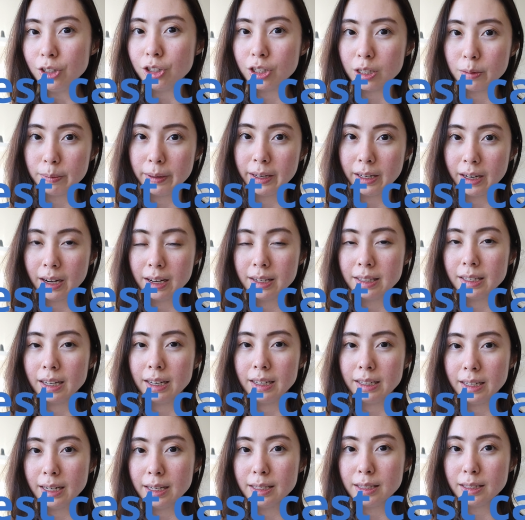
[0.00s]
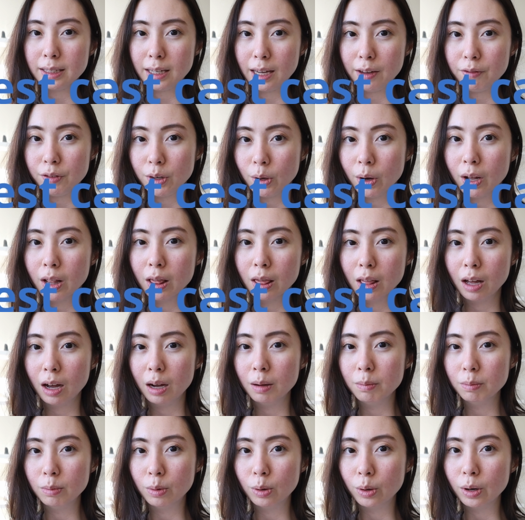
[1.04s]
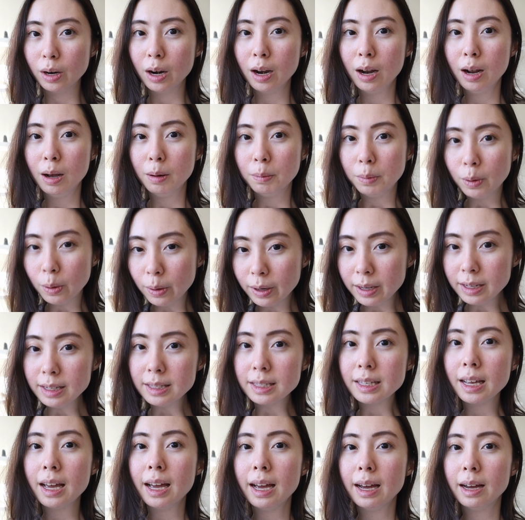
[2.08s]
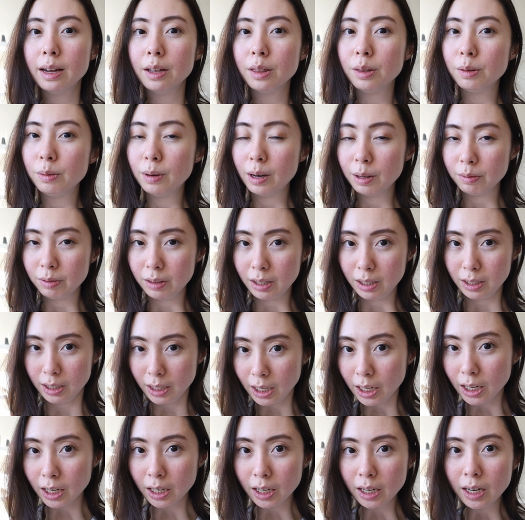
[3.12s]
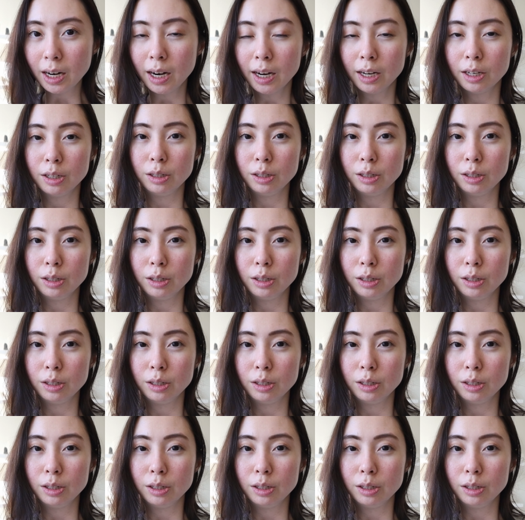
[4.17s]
just because it does give you a lot more points throughout the year.